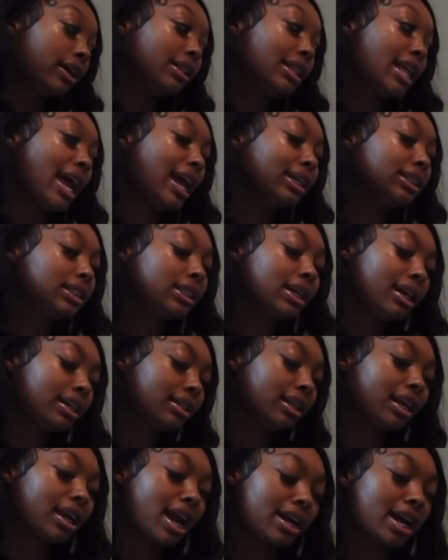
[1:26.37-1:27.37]
Last year I
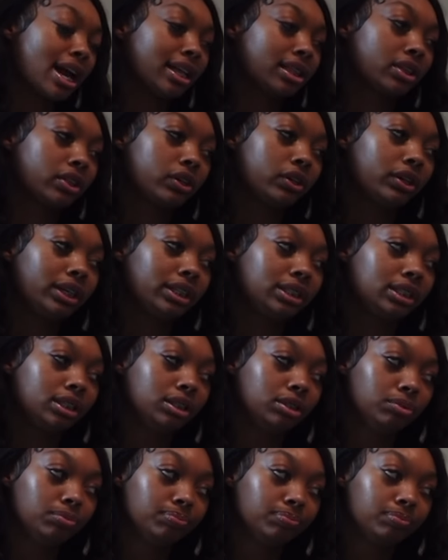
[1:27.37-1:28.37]
think I got three too.